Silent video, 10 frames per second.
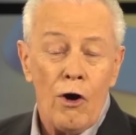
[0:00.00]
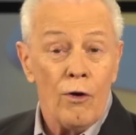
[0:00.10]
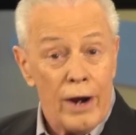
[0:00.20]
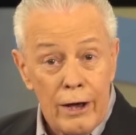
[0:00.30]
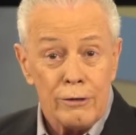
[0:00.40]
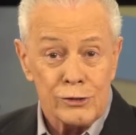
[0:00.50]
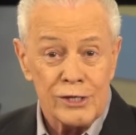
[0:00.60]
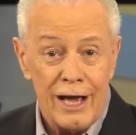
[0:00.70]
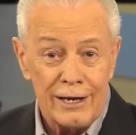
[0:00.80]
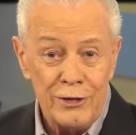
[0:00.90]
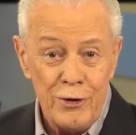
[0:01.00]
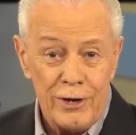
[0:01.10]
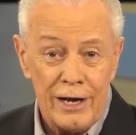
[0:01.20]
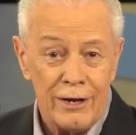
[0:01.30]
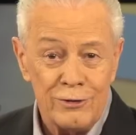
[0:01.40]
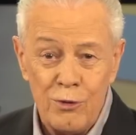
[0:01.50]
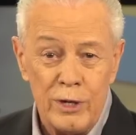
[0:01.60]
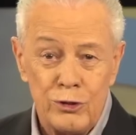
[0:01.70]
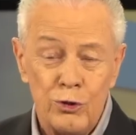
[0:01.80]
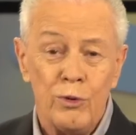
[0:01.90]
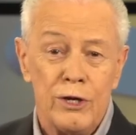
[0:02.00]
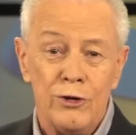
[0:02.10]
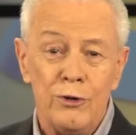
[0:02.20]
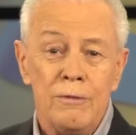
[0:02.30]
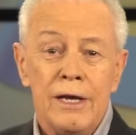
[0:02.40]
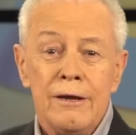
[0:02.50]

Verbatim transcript: Or else, hallelujah. I don't know what you would do,